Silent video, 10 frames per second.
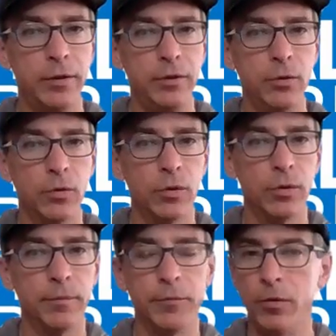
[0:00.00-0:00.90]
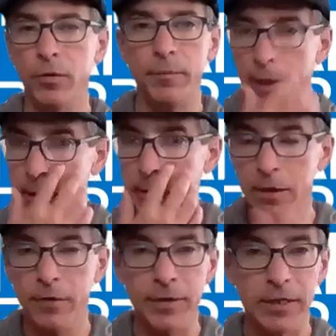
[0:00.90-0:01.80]
your area
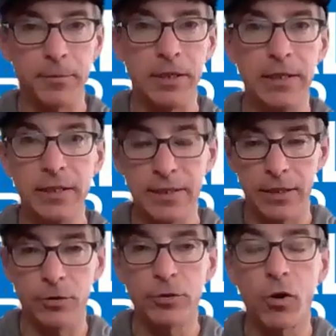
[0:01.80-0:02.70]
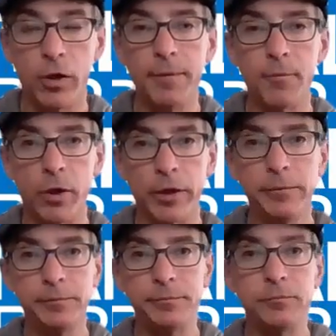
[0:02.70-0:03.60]
of expertise in your target market.
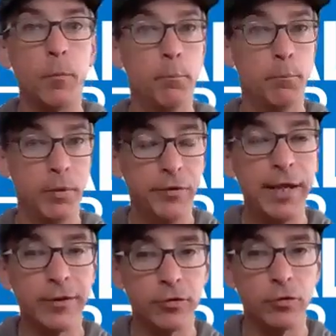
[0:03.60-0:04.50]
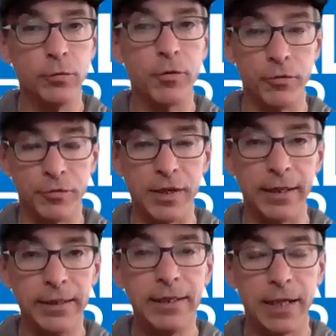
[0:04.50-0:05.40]
Build that group through
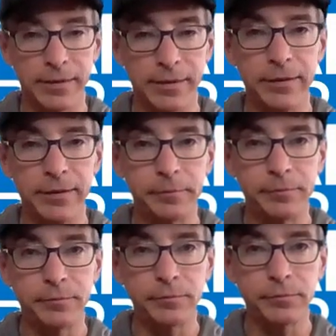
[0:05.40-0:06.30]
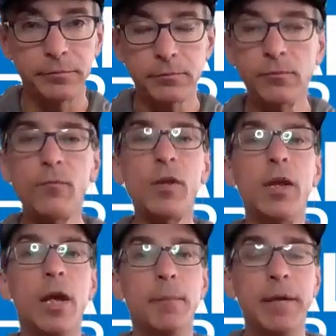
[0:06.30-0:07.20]
daily content.
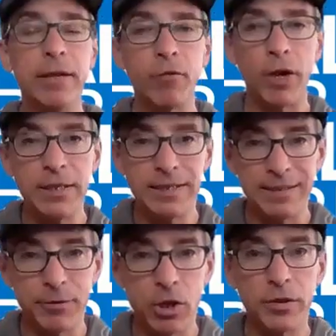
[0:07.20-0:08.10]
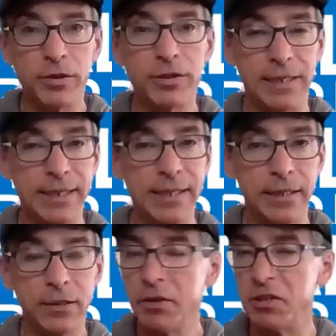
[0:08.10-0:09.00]
Begin running seminars in
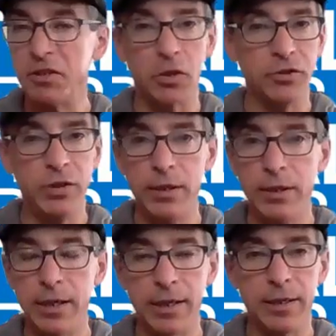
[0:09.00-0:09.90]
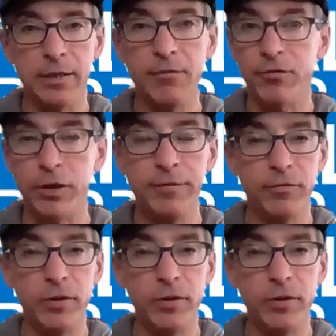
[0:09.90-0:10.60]
there. Doesn't cost you anything. Free.